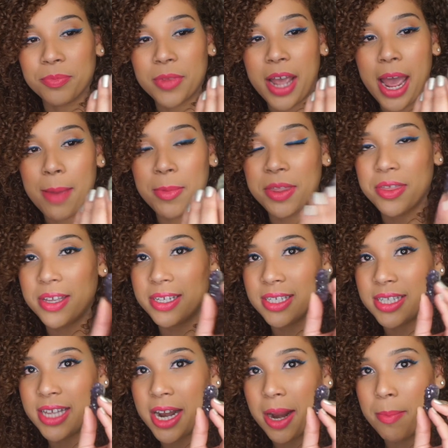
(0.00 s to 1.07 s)

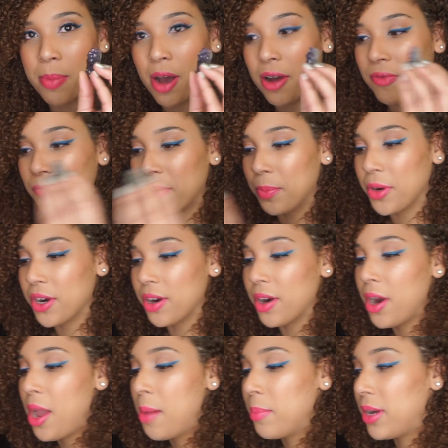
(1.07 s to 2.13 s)
amethyst that I bought from her,
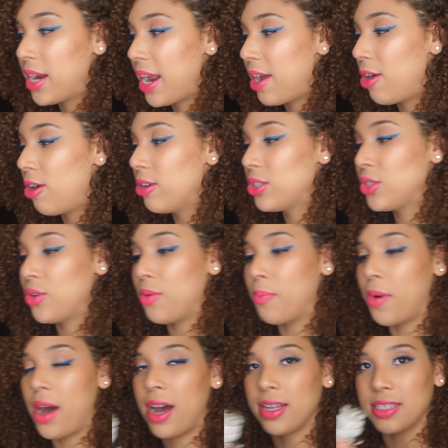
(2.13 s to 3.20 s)
but I also
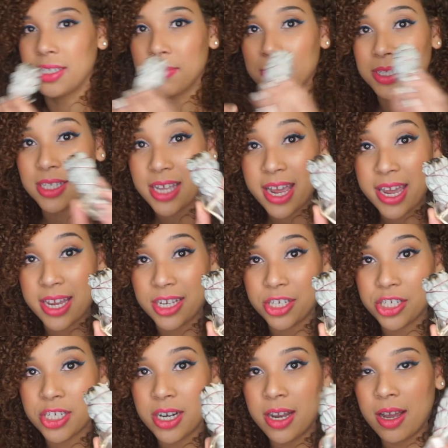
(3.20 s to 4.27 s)
bought some
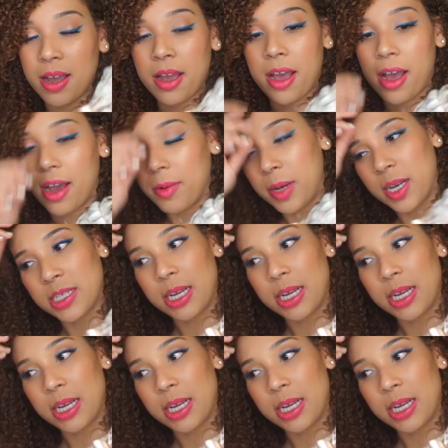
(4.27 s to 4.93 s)
sage because